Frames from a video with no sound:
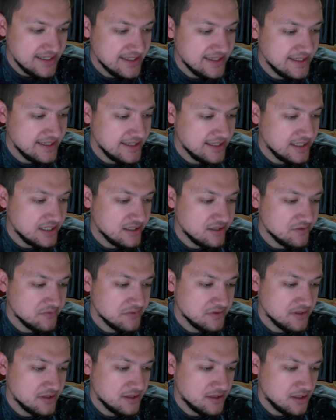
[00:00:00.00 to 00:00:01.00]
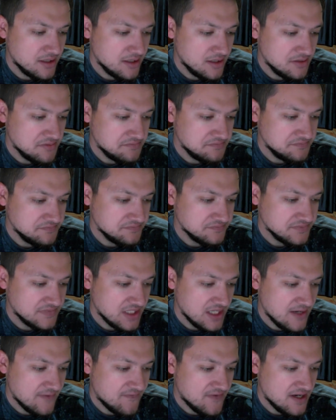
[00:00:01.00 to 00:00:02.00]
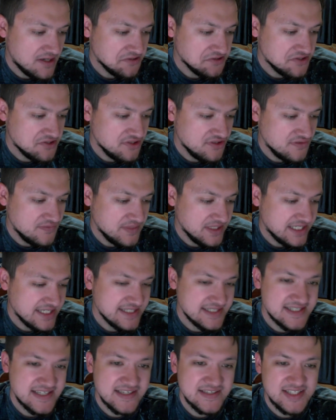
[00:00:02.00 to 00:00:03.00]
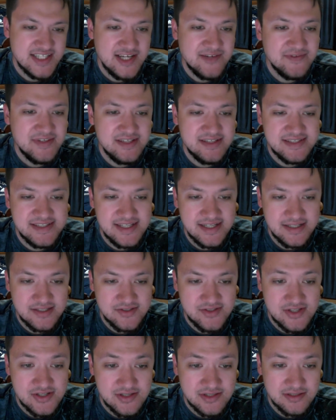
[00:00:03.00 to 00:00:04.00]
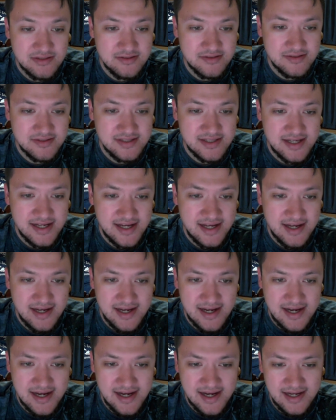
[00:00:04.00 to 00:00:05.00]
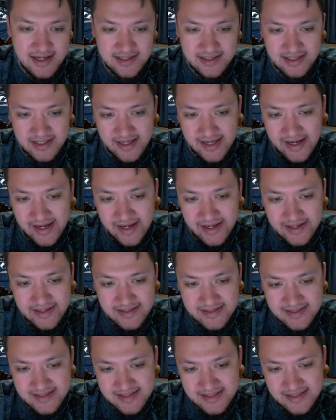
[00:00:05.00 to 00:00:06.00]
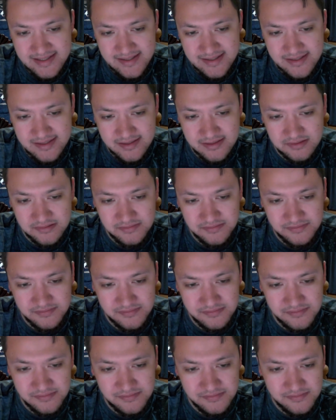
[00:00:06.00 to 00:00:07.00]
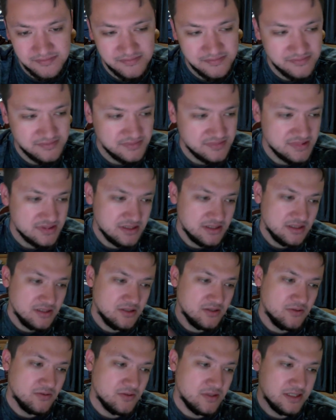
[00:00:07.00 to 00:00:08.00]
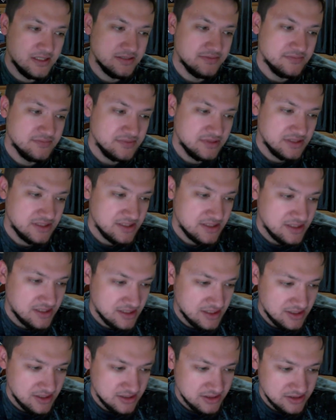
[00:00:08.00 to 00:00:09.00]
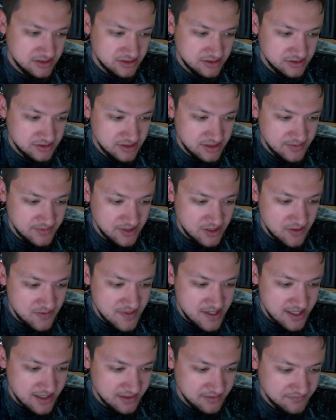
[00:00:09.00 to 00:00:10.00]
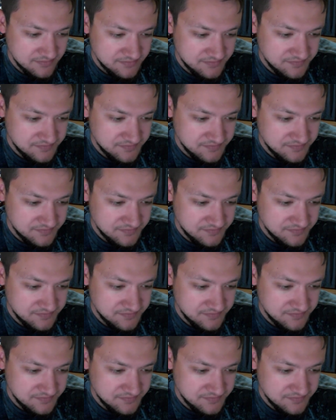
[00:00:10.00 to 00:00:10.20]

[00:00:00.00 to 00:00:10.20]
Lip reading: in that final two, because the 76ers can still... Wait, let me go back.